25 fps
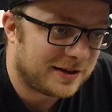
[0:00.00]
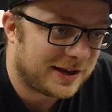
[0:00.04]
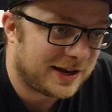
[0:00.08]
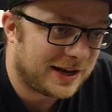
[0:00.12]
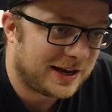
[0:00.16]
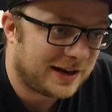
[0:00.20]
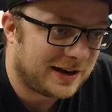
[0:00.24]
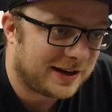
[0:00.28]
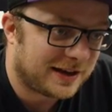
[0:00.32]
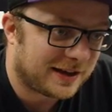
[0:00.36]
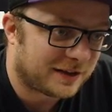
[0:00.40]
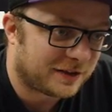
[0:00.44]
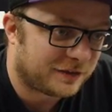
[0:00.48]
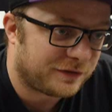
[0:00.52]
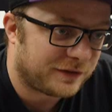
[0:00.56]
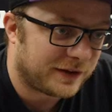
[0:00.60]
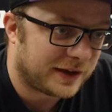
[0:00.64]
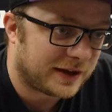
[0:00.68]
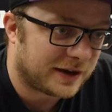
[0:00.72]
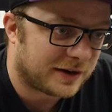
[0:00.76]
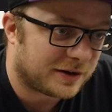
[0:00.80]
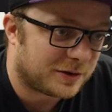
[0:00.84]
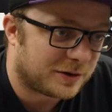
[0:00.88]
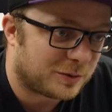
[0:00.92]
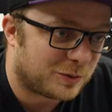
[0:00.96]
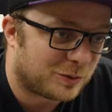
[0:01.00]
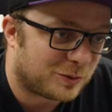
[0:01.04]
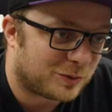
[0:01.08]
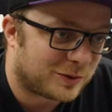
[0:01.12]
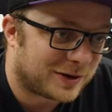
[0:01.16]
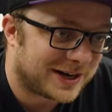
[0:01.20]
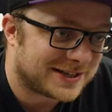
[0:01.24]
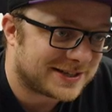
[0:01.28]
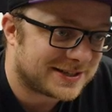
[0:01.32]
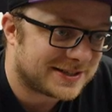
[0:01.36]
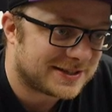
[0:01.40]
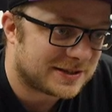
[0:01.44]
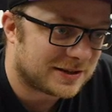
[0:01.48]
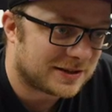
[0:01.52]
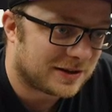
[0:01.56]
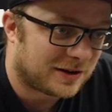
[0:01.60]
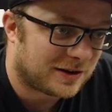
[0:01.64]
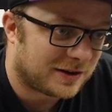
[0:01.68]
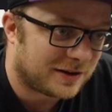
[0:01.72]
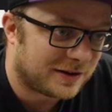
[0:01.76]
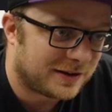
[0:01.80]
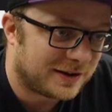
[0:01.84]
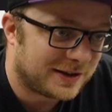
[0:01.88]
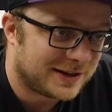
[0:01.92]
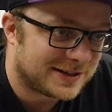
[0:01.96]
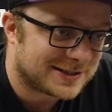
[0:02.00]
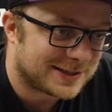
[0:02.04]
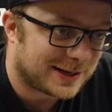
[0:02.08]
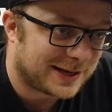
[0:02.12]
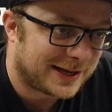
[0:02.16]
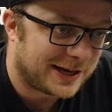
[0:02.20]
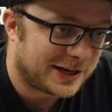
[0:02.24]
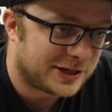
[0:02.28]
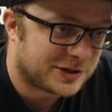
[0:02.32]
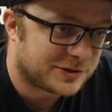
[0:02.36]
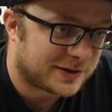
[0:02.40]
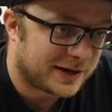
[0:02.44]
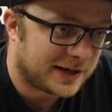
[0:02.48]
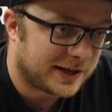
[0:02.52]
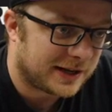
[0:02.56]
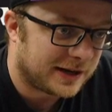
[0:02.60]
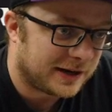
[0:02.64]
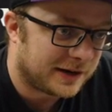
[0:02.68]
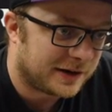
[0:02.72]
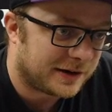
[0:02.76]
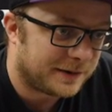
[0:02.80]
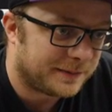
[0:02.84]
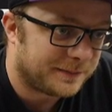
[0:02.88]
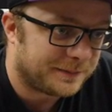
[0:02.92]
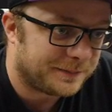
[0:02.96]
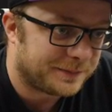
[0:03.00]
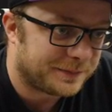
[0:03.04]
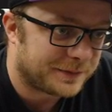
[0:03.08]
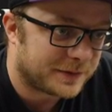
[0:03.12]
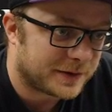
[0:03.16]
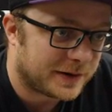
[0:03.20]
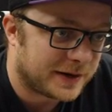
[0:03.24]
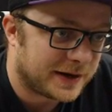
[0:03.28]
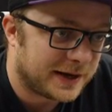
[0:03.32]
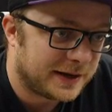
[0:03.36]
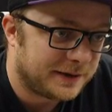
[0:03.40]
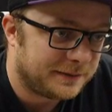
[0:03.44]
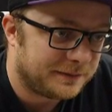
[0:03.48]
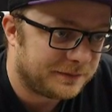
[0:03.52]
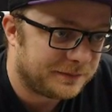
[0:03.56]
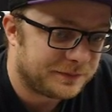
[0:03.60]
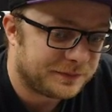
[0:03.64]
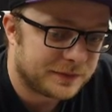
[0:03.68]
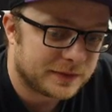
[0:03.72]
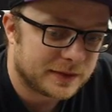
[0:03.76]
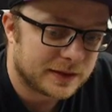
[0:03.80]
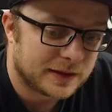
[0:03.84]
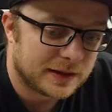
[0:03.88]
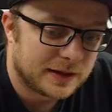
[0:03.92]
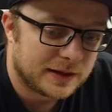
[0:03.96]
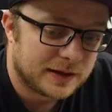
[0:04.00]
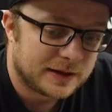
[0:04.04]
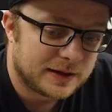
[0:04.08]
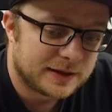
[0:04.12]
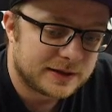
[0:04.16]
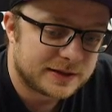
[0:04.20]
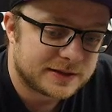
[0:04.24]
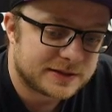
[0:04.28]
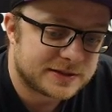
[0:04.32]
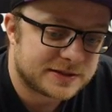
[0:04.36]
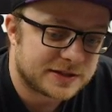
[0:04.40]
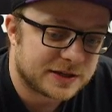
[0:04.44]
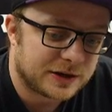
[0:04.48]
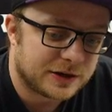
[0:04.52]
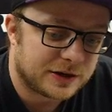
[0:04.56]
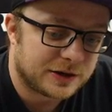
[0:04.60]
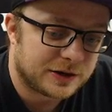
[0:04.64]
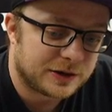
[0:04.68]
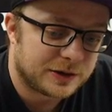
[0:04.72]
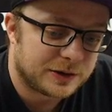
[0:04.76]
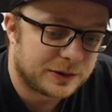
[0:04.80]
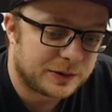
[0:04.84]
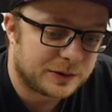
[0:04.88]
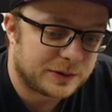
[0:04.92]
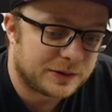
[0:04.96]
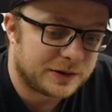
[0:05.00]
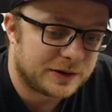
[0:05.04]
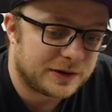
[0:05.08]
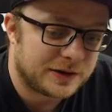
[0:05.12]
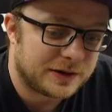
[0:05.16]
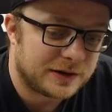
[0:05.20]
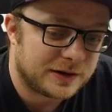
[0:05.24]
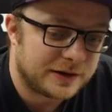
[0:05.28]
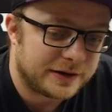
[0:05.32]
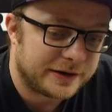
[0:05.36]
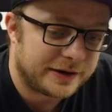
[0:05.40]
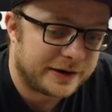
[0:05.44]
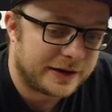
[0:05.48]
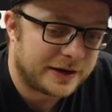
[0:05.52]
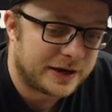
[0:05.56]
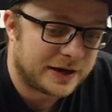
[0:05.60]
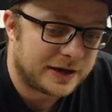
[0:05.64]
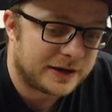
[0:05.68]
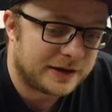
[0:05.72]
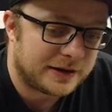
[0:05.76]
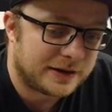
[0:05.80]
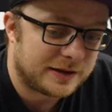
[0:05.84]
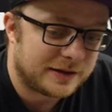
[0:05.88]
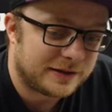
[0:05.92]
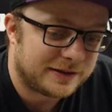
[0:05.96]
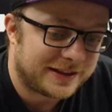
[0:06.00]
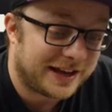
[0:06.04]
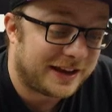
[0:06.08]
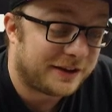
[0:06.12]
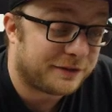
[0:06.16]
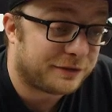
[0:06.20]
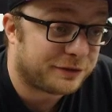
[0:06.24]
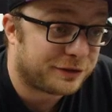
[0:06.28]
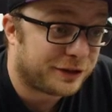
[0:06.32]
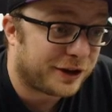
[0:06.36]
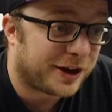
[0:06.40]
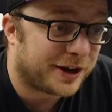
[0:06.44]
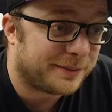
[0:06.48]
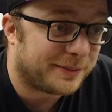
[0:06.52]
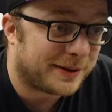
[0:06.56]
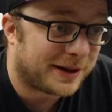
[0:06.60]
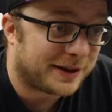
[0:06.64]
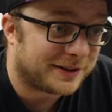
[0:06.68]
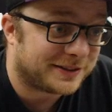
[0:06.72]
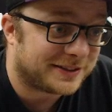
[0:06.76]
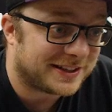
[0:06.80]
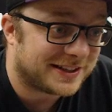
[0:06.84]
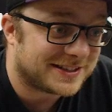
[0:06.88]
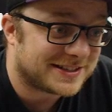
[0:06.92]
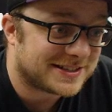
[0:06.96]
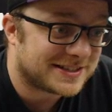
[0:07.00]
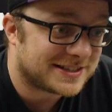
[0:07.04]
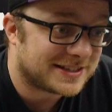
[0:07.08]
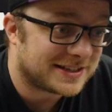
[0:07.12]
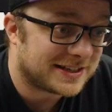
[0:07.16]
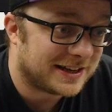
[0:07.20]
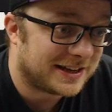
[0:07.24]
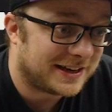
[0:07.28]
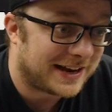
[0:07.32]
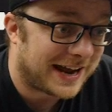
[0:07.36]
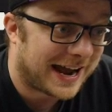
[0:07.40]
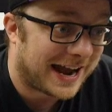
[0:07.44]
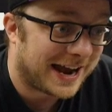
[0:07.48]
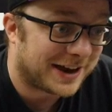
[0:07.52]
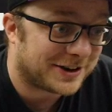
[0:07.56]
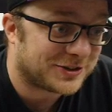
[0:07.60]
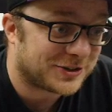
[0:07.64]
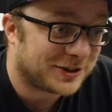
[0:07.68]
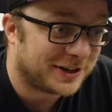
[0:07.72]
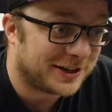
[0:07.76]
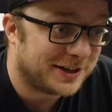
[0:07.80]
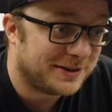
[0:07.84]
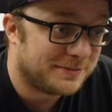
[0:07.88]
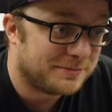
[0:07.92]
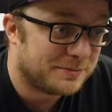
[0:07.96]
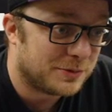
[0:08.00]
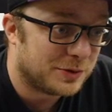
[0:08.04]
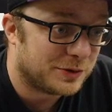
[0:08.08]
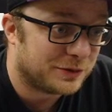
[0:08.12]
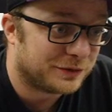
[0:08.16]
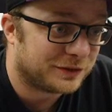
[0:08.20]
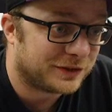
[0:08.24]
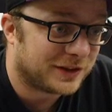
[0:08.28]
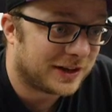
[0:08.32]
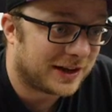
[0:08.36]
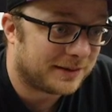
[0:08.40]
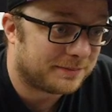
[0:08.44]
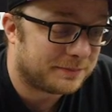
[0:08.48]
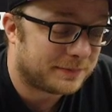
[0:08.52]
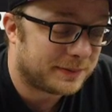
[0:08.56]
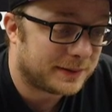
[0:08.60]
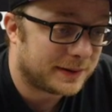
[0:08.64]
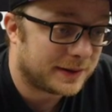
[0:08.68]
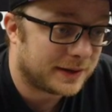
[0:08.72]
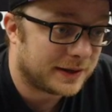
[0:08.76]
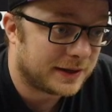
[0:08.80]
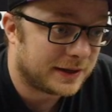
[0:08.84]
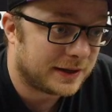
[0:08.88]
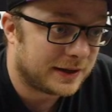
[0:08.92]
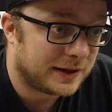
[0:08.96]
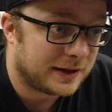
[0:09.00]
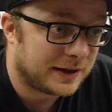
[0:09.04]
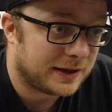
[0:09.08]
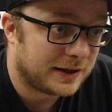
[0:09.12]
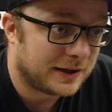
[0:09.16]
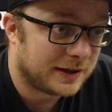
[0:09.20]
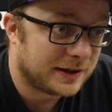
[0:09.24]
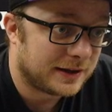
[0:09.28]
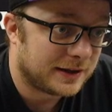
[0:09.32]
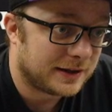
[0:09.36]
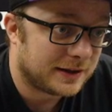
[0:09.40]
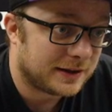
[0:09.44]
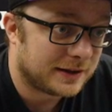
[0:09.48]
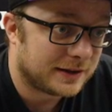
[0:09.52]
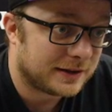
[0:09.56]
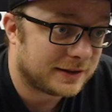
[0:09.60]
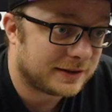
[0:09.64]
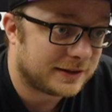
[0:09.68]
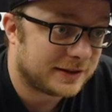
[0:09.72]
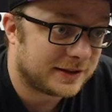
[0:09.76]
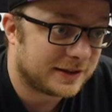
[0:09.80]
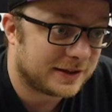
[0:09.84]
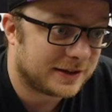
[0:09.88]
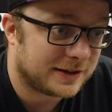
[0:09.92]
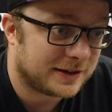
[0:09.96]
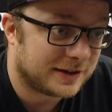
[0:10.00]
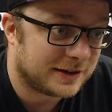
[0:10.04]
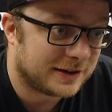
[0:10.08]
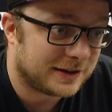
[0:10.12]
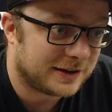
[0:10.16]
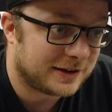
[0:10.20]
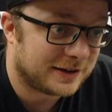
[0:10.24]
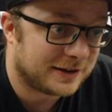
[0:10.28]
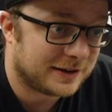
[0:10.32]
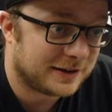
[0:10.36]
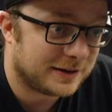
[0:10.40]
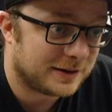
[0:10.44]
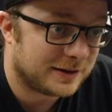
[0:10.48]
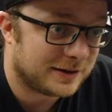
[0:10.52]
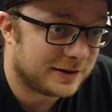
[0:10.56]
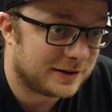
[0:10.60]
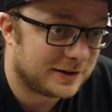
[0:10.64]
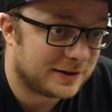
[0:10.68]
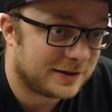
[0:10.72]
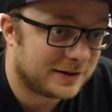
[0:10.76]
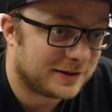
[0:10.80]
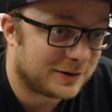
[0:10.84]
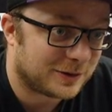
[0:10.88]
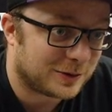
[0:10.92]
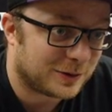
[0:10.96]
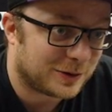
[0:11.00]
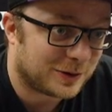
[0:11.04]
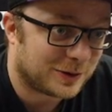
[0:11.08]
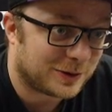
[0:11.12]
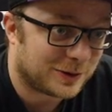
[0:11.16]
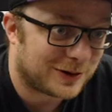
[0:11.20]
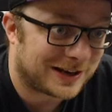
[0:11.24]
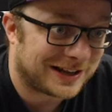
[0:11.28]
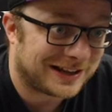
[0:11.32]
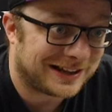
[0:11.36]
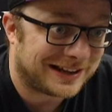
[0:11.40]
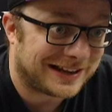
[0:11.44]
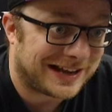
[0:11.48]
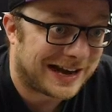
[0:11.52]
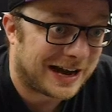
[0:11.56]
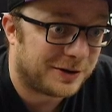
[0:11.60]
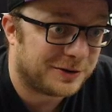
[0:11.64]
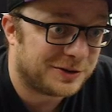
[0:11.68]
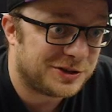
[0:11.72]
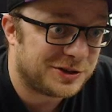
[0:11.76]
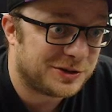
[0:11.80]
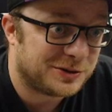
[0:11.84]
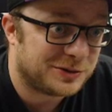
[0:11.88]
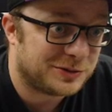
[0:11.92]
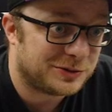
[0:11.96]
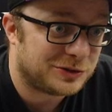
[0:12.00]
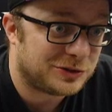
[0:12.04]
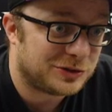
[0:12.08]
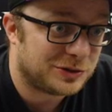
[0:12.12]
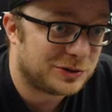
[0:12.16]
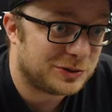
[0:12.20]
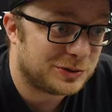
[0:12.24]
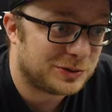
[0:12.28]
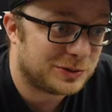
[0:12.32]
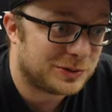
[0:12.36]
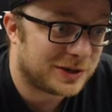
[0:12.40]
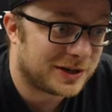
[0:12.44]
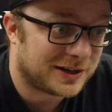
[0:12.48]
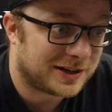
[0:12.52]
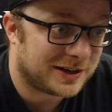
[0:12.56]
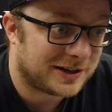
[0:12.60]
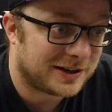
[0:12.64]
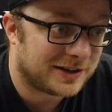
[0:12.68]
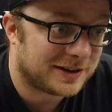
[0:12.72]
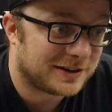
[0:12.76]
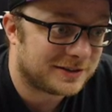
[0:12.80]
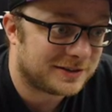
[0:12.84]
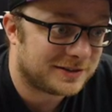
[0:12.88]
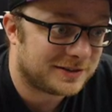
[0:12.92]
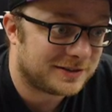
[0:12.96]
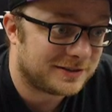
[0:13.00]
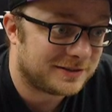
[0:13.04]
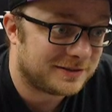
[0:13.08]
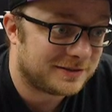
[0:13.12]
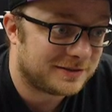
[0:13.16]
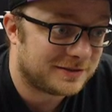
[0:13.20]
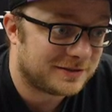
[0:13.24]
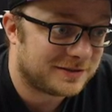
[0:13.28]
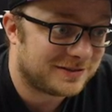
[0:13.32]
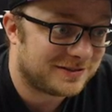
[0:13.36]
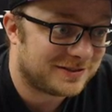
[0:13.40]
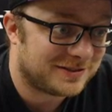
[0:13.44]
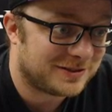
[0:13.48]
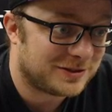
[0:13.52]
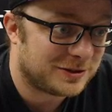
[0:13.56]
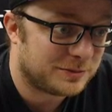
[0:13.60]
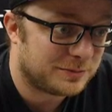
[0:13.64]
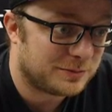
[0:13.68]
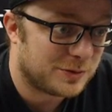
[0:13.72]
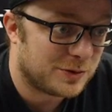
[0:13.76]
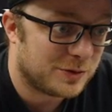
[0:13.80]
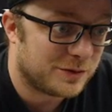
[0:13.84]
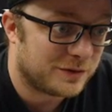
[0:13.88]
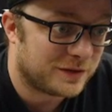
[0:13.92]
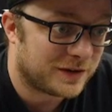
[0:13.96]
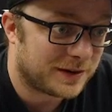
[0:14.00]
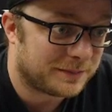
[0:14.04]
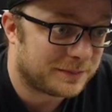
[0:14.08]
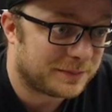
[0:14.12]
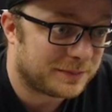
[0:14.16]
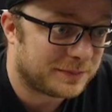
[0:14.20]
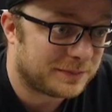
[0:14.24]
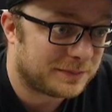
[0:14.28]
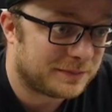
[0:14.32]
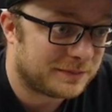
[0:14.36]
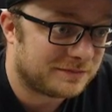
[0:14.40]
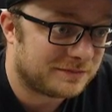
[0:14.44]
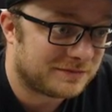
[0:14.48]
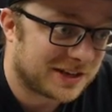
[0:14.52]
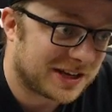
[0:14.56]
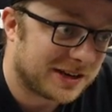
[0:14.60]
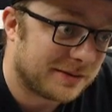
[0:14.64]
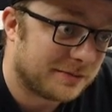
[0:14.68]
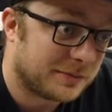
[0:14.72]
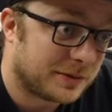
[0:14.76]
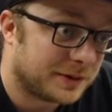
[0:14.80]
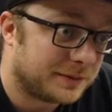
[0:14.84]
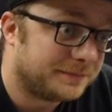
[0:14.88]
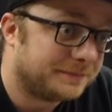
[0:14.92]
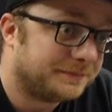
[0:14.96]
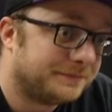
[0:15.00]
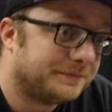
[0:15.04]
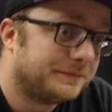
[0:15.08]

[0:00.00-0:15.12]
index finger rests on this ledge right here. All right. So they have thought about this and actually moved up the or allow you to move up the gimbal.